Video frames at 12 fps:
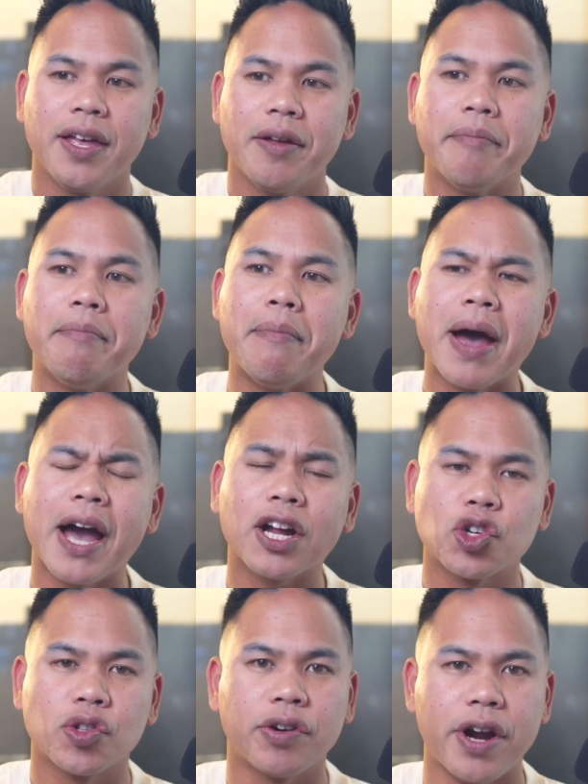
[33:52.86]

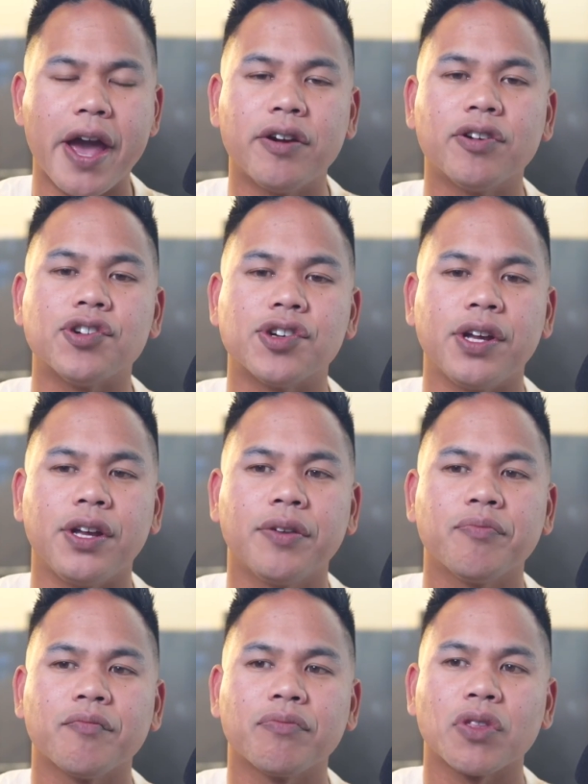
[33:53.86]
match their energy.
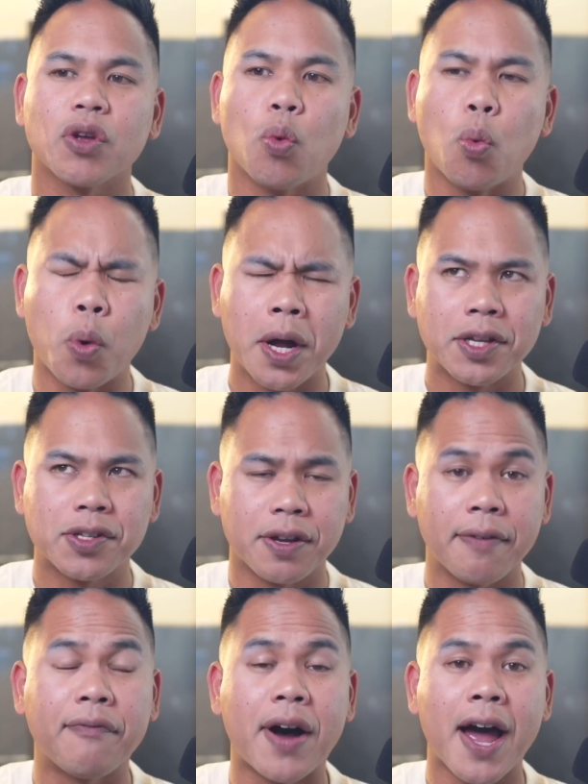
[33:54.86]
Once
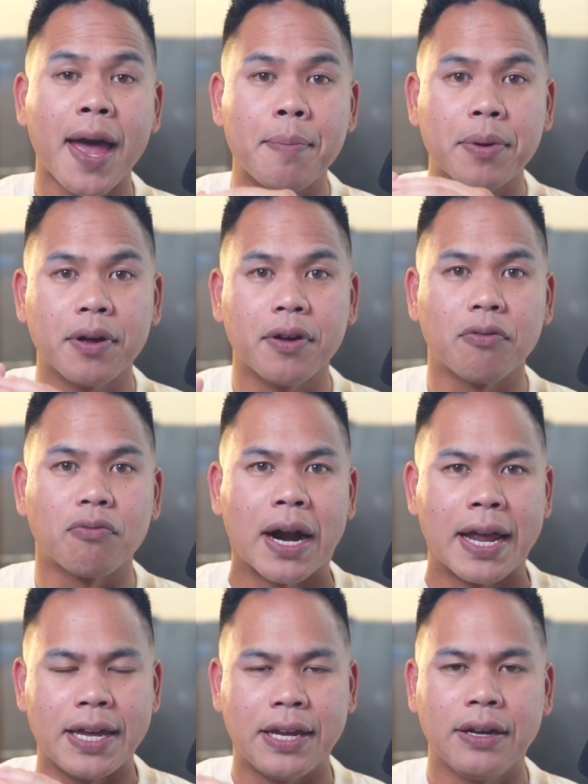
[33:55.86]
their vibe
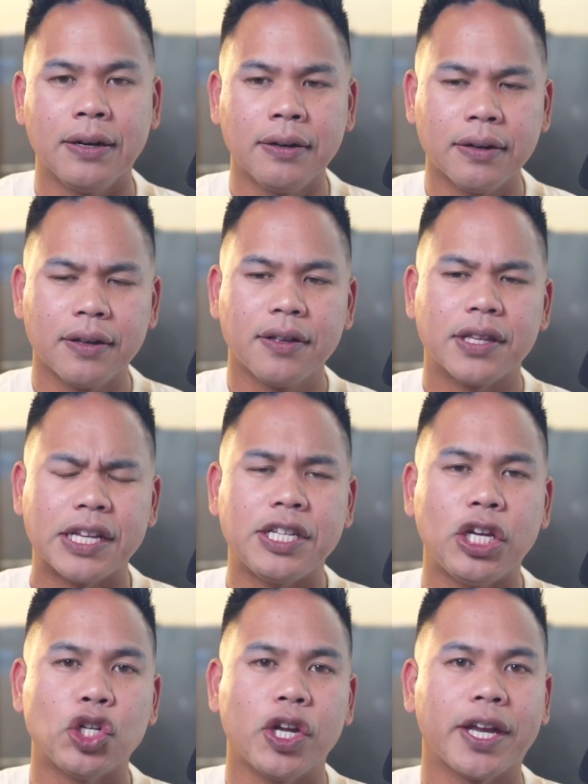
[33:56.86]
right here, the
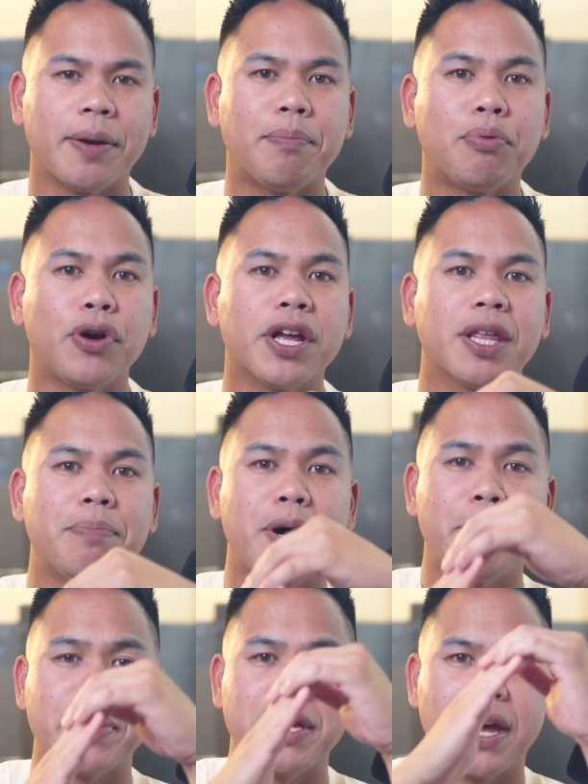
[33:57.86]
DJ can bring them
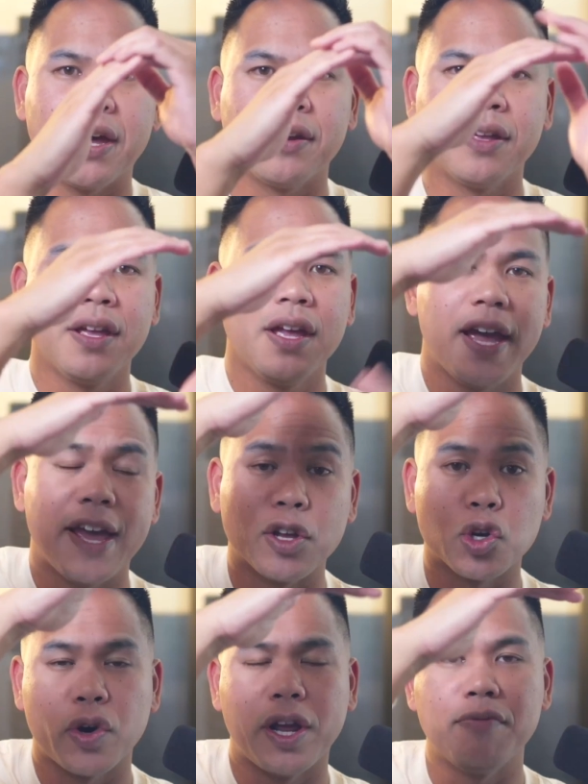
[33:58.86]
up again
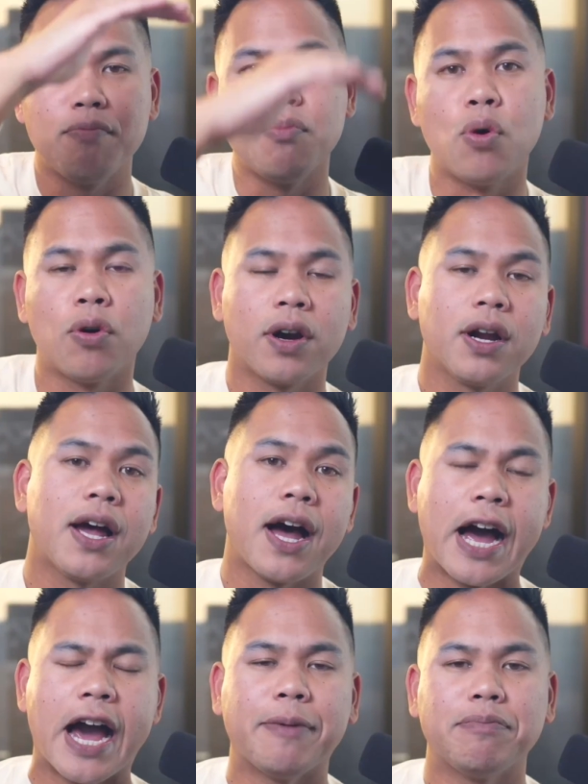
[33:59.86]
and create more
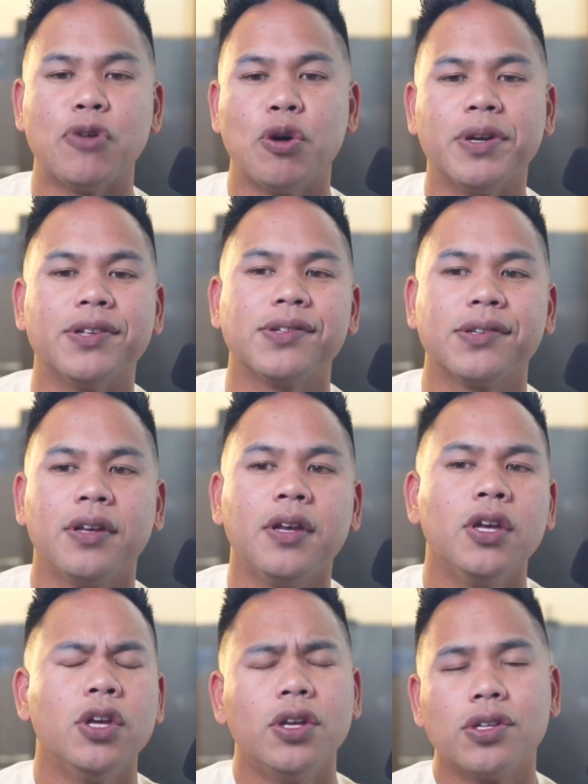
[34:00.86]
hype moments.
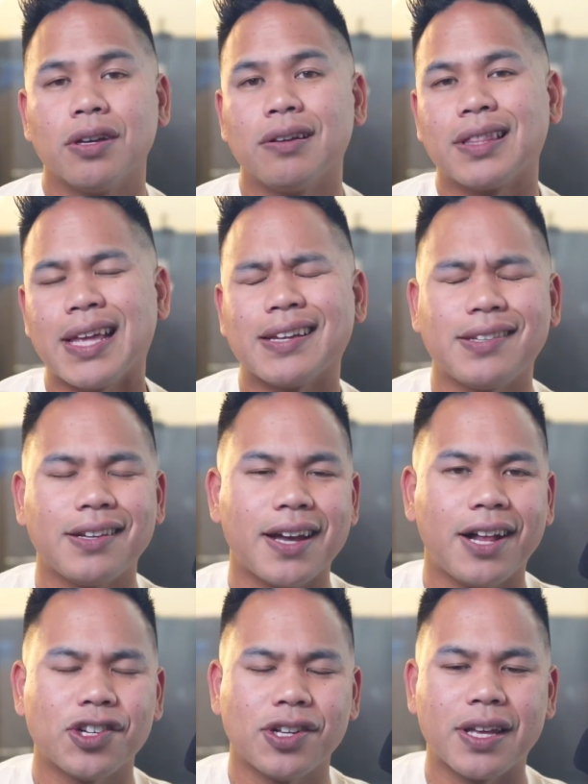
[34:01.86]
So that's the
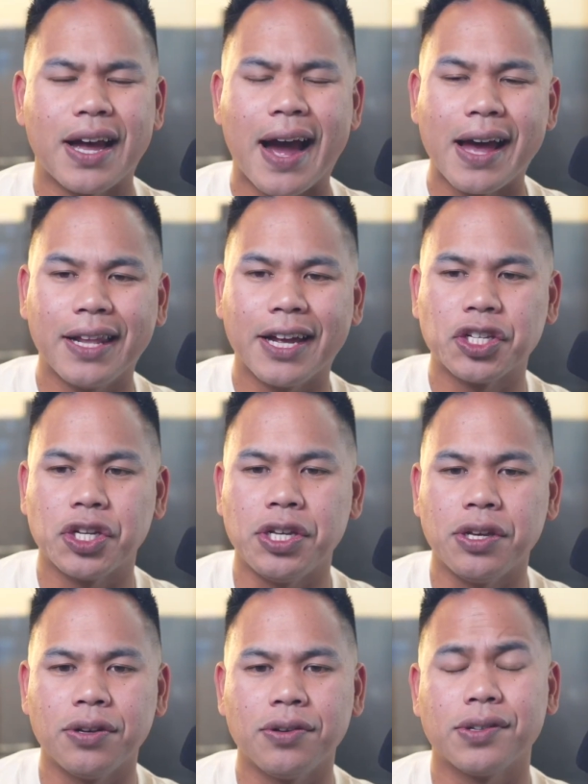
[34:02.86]
analogy that I like to
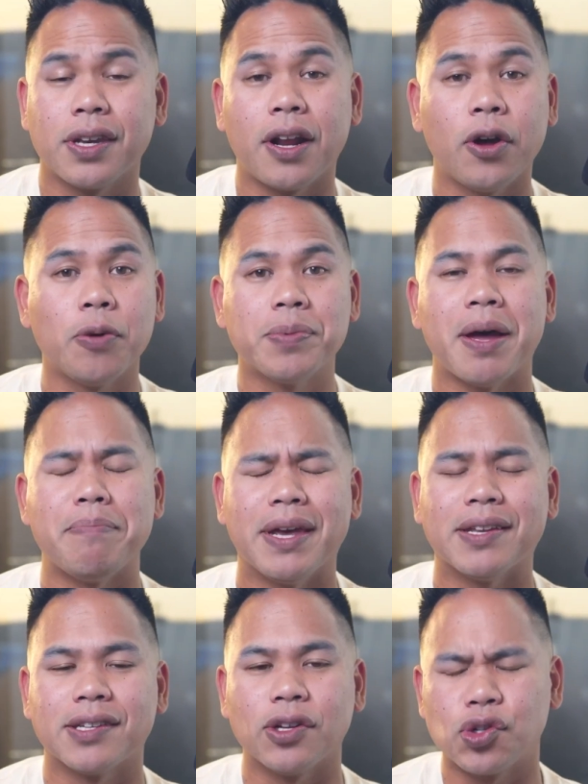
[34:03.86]
use, and I hope that
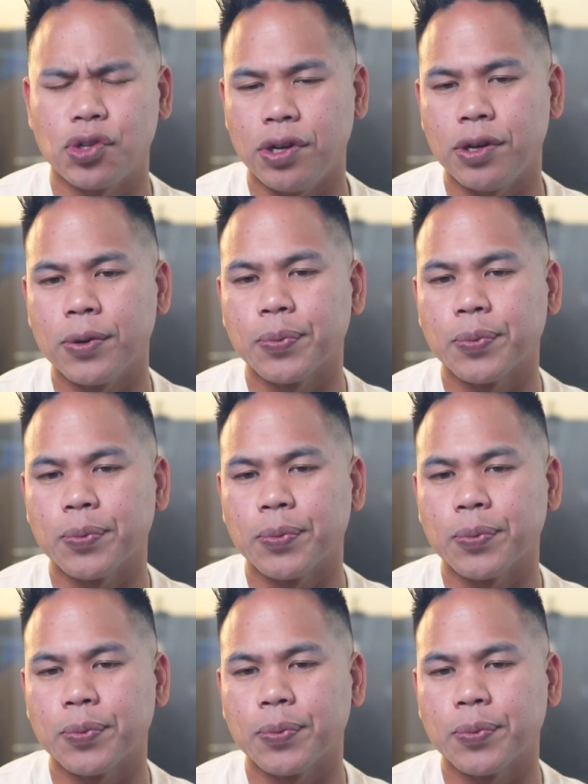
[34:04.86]
makes sense to you,